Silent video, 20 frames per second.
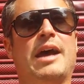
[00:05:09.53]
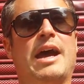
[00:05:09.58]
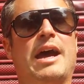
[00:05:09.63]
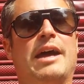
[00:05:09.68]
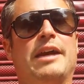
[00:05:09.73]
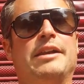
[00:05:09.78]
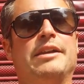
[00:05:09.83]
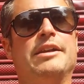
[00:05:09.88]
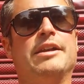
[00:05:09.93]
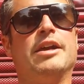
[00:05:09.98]

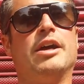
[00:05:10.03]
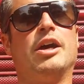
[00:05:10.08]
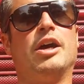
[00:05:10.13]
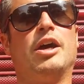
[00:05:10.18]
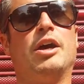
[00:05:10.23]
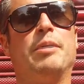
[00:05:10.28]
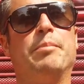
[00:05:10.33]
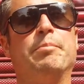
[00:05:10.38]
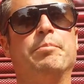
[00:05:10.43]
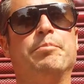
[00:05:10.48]
and
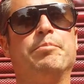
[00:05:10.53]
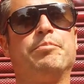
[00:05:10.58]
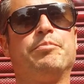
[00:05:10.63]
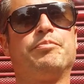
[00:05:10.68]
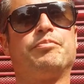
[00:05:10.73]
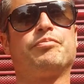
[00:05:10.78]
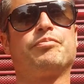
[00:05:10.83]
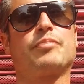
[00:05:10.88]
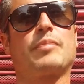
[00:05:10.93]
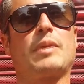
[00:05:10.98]

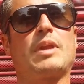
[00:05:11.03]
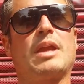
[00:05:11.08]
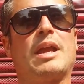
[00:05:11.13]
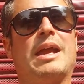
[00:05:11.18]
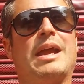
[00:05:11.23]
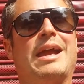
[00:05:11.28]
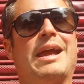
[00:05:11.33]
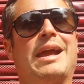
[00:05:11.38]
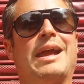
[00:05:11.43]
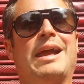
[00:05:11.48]

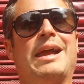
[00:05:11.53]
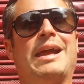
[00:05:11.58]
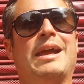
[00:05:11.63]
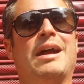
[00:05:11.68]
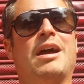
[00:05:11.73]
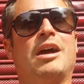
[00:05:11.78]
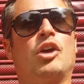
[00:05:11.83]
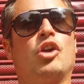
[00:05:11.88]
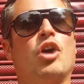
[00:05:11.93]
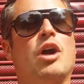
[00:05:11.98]

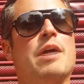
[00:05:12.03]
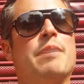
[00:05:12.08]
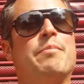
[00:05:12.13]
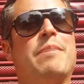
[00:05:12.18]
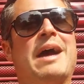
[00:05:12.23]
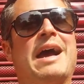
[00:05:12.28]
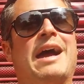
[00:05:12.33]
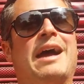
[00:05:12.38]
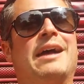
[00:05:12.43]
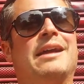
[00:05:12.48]
I got it
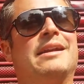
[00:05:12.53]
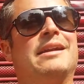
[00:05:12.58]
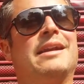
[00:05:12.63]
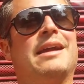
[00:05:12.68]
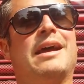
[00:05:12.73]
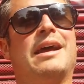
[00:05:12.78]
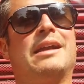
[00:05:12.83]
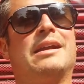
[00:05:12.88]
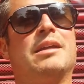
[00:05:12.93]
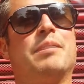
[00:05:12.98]
back,
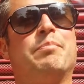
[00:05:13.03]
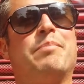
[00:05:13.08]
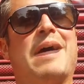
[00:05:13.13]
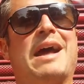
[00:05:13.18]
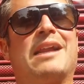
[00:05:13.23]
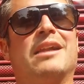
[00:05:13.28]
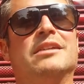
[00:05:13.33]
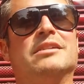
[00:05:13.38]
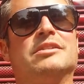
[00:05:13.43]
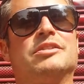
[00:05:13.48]
and the
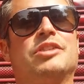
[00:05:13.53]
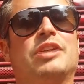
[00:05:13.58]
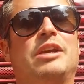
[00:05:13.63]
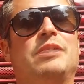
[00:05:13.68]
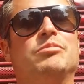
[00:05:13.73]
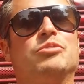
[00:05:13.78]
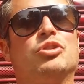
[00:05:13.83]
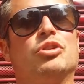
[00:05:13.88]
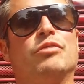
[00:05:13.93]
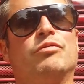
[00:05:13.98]
balance
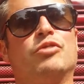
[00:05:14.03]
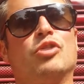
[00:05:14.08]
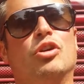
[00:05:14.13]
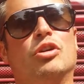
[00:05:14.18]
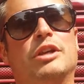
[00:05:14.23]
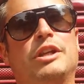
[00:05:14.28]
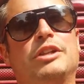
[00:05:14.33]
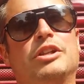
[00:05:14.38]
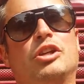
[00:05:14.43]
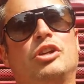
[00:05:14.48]
seems to have gone in